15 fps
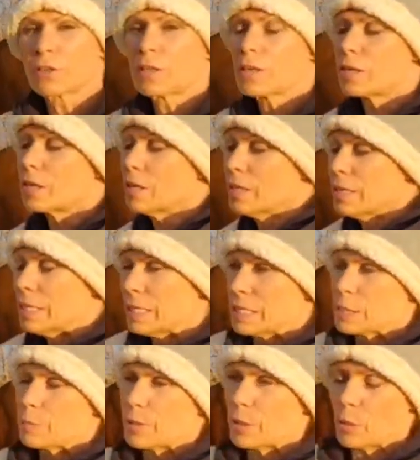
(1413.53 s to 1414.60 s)
there.
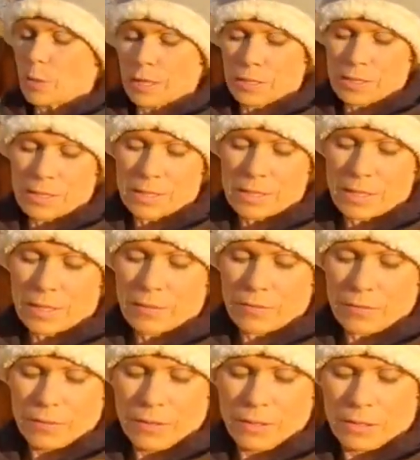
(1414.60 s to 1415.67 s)
It's been a while since
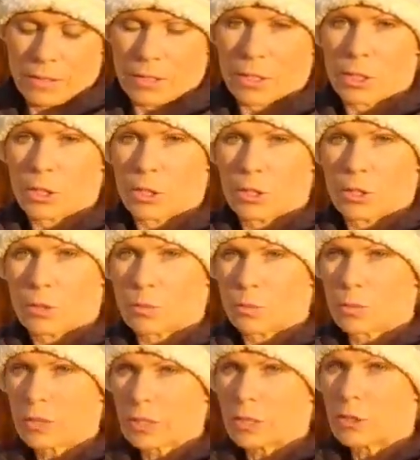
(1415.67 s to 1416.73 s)
I've
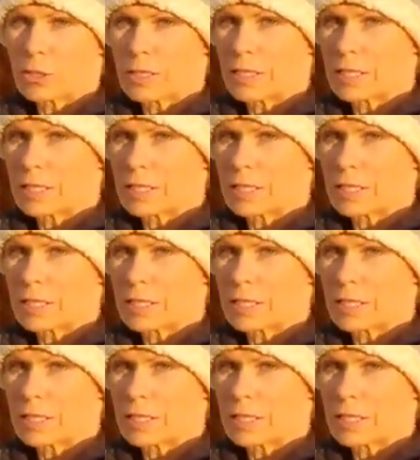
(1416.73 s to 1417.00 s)
really looked